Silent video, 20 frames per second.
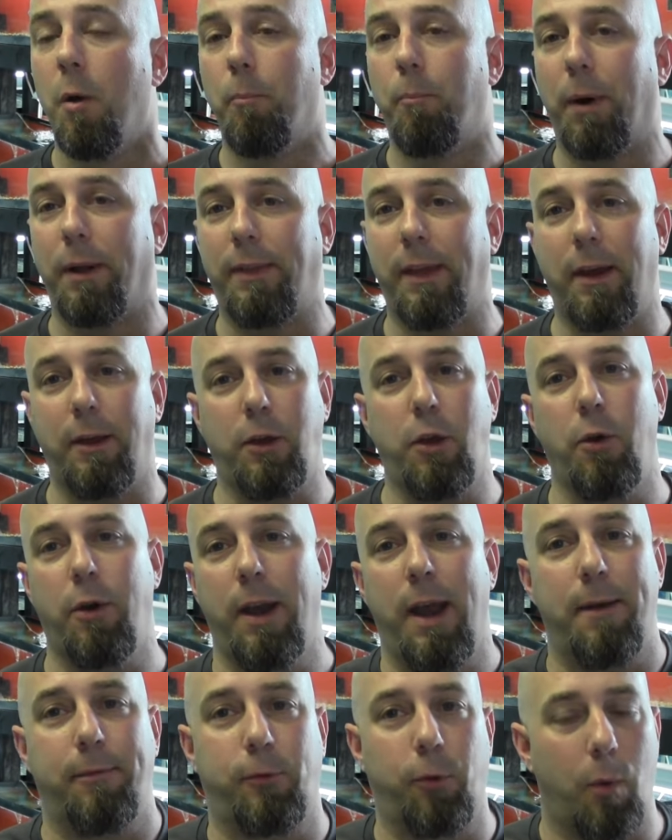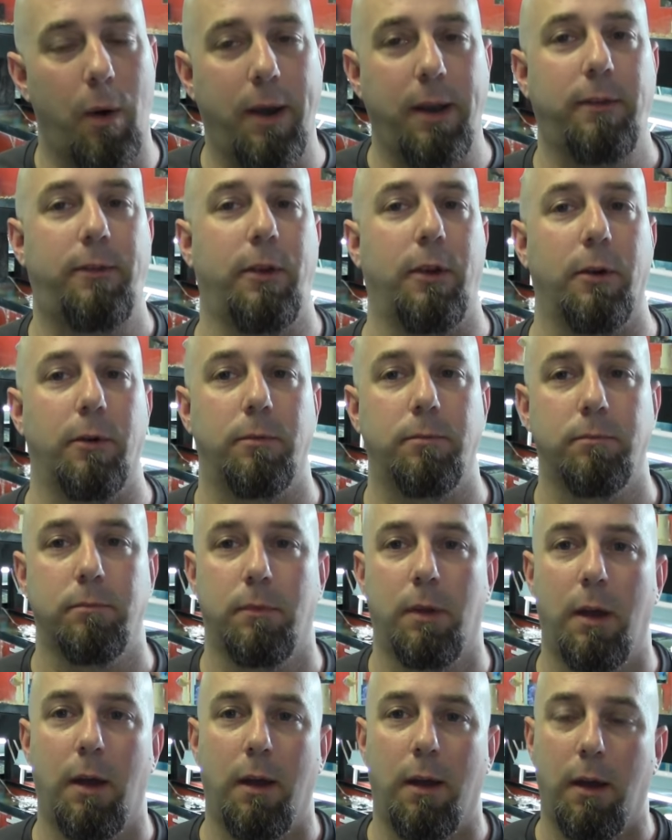but that you can have 22.
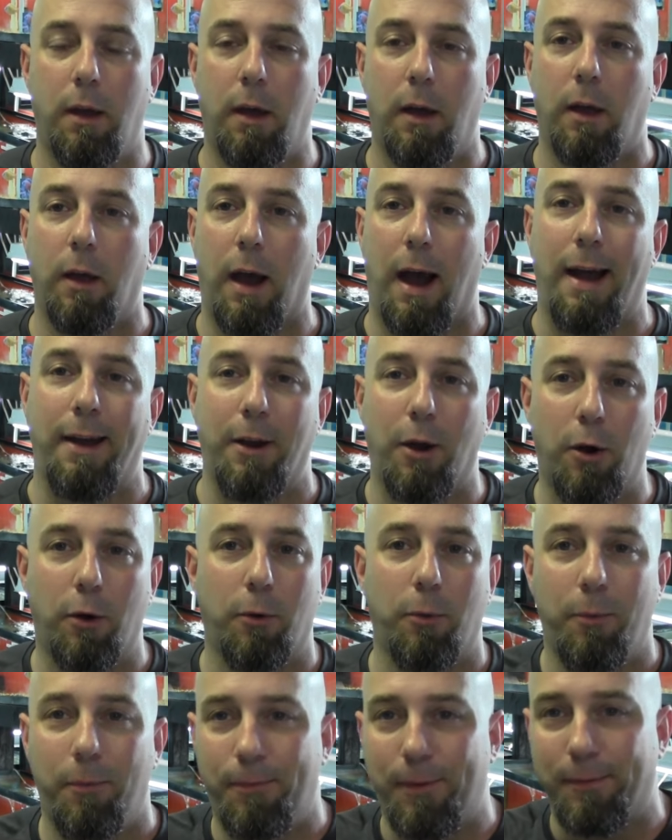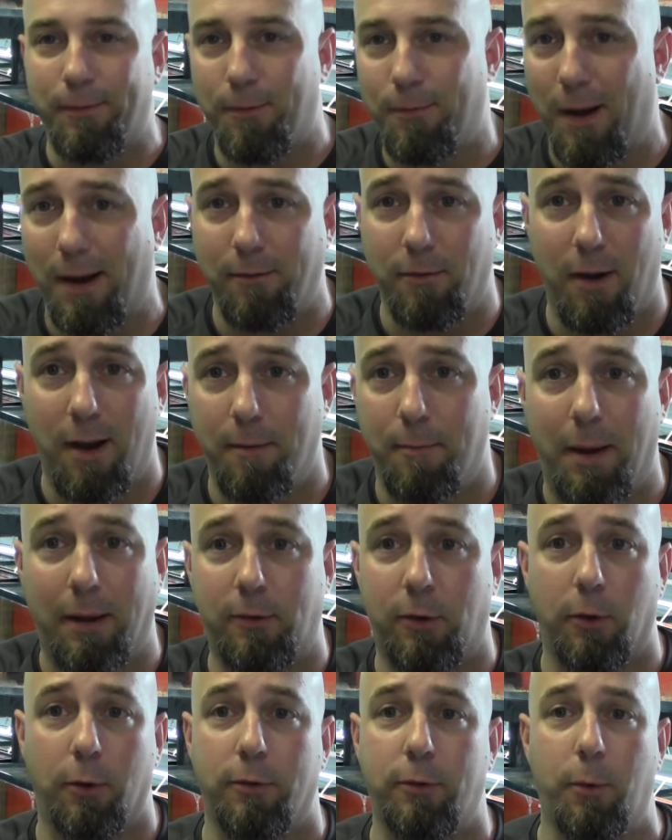I know 55 divided by
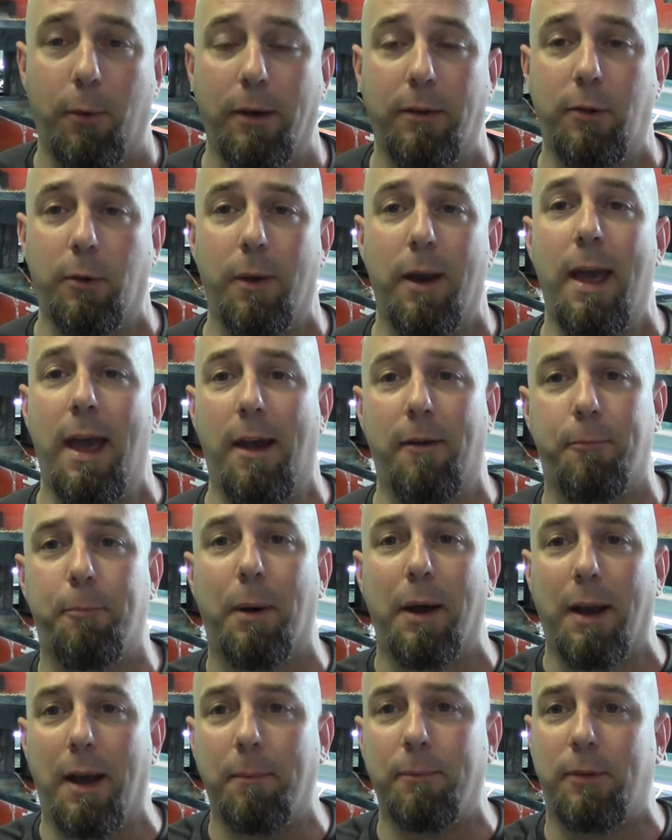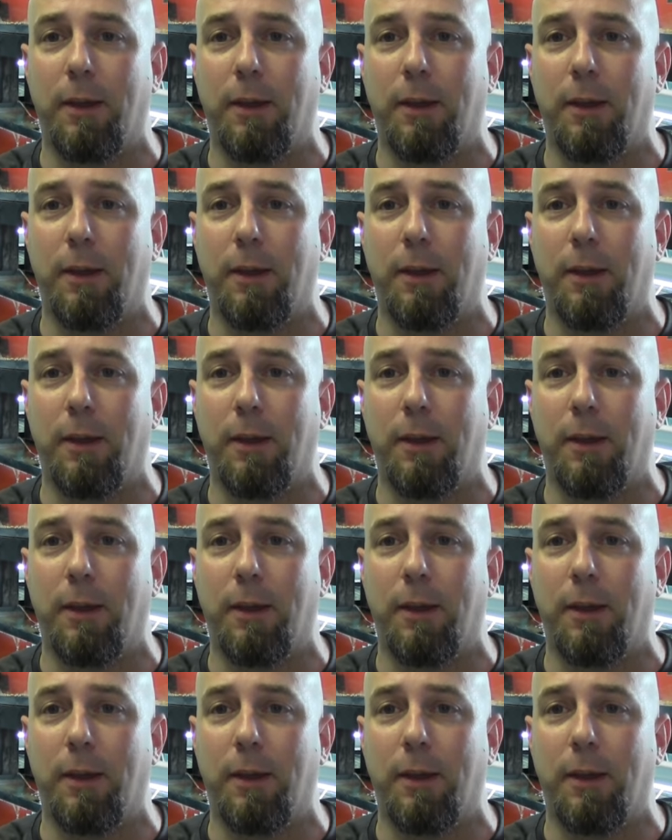2 is 22 and a half, but I'm